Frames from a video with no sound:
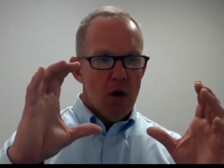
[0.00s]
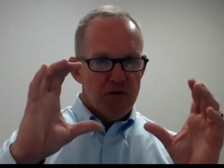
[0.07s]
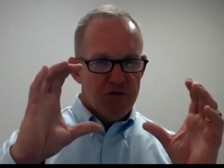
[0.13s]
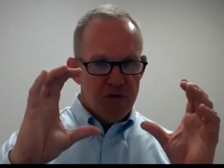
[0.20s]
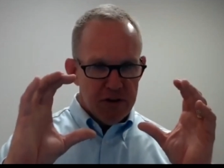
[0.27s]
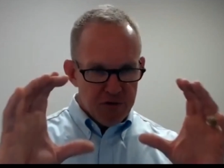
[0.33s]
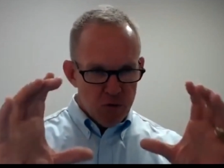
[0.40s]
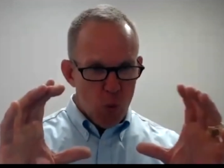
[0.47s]

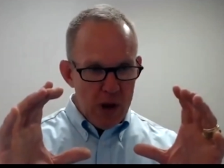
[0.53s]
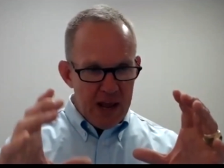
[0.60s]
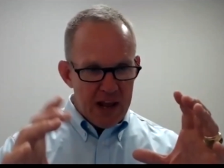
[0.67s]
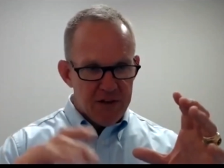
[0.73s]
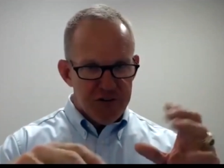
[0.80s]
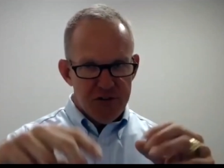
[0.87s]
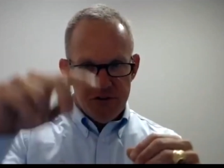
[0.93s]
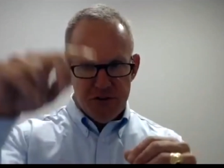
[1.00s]
this
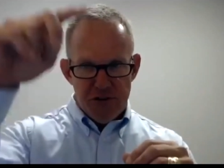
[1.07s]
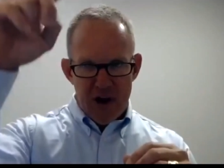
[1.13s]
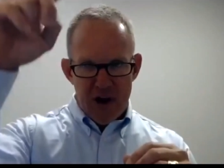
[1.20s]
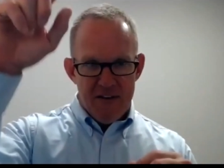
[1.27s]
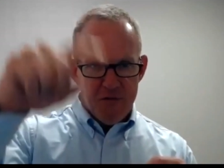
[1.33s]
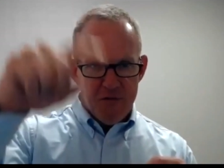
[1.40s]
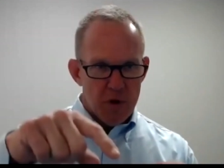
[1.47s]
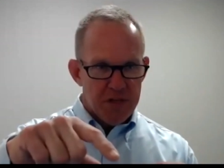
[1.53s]
week's
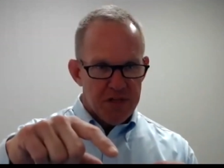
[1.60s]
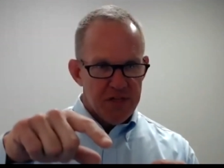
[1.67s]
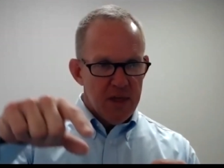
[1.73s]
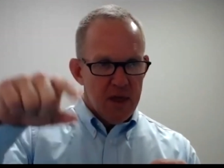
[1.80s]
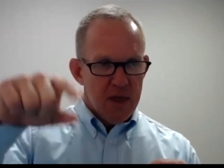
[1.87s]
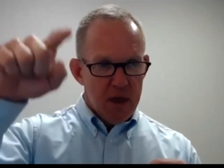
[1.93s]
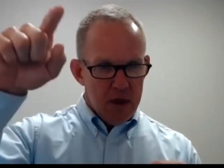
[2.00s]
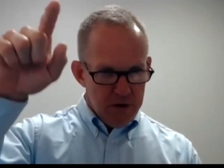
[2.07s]
stuff with,
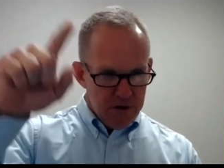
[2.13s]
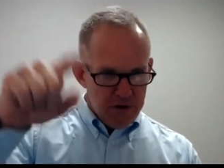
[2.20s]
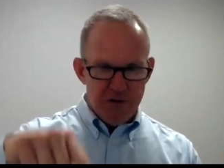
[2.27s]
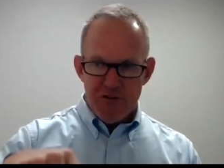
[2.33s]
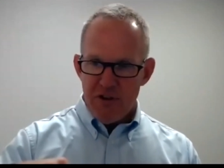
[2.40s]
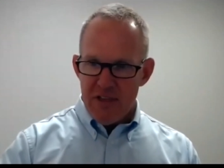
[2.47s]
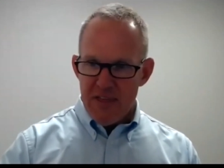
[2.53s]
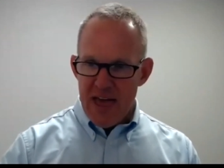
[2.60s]
did you
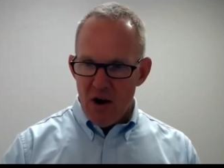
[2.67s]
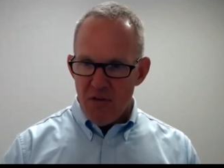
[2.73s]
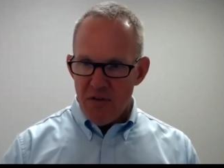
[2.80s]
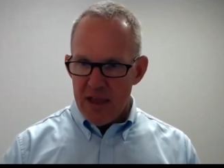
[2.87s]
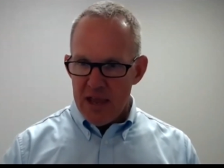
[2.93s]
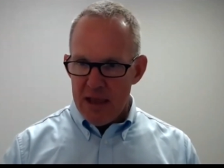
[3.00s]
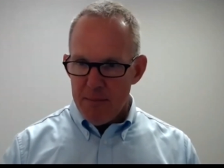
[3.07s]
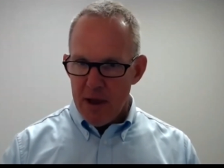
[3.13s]
see that on the
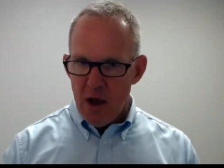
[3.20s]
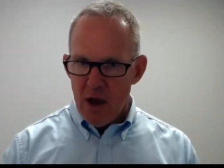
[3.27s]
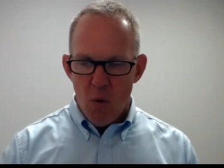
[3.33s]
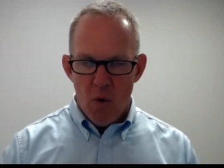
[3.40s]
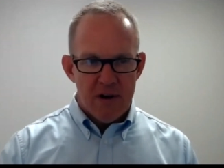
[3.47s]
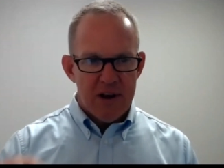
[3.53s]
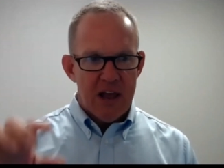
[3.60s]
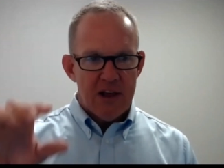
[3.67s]
email where
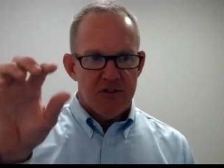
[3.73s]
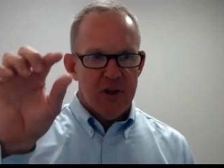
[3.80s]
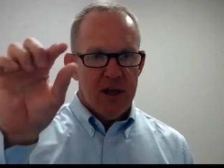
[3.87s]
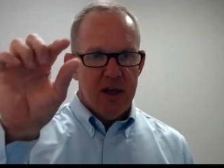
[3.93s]
it has